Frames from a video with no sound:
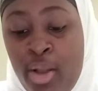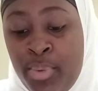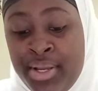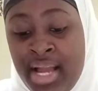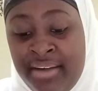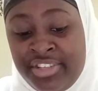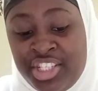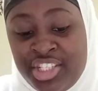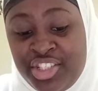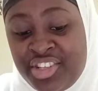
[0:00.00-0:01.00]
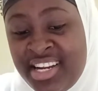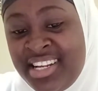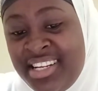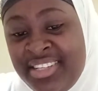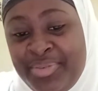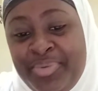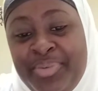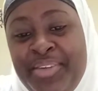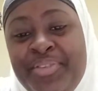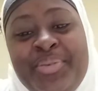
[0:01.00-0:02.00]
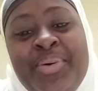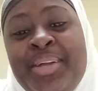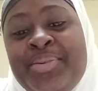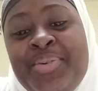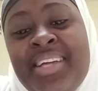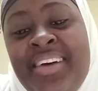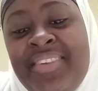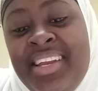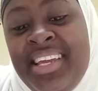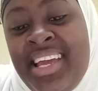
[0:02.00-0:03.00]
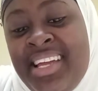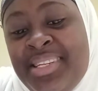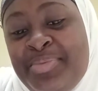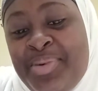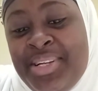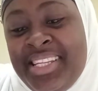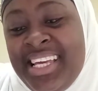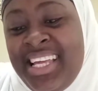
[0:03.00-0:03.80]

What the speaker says: when you have children, even though I don't have any yet, but